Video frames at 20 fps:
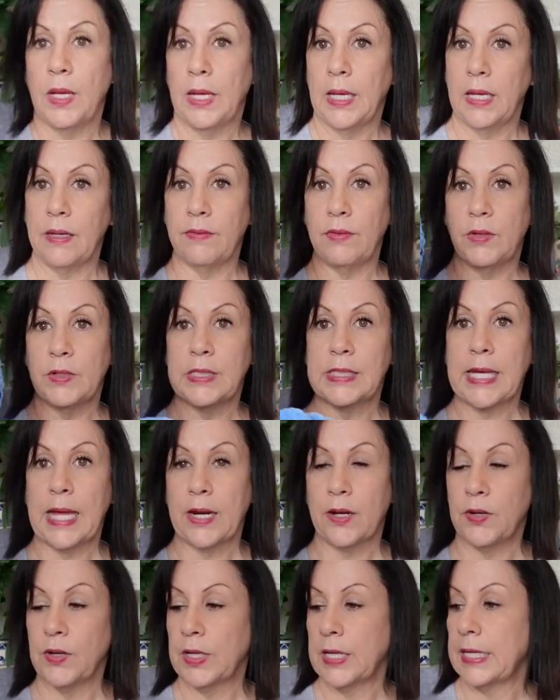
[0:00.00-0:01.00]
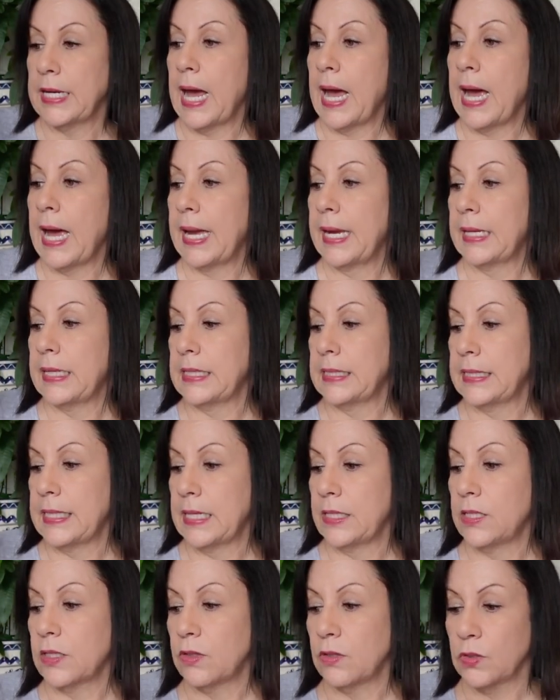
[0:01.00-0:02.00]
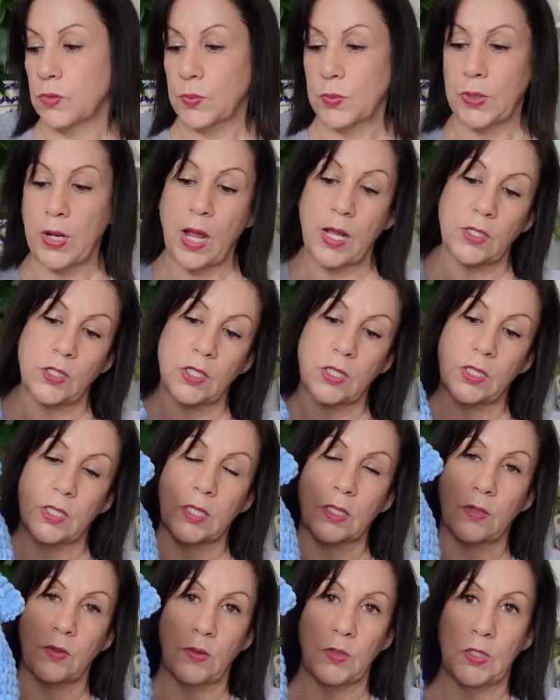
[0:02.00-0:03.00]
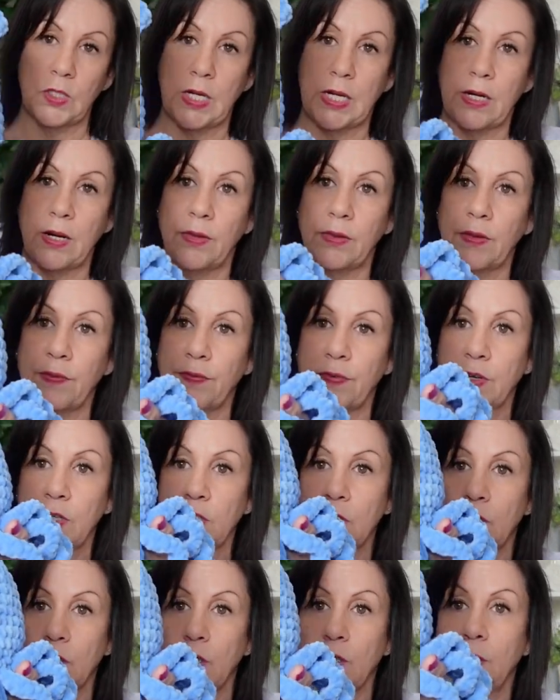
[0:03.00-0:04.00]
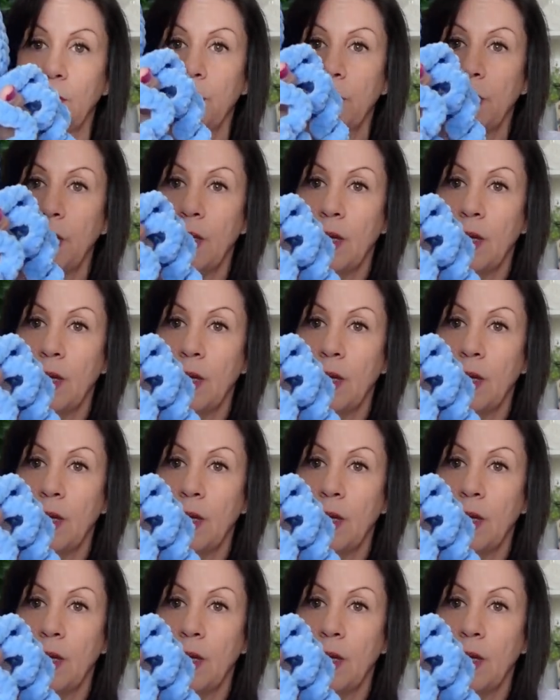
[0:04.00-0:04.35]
even though he's got a crooked eye and his tentacles were not just crocheted on the first loop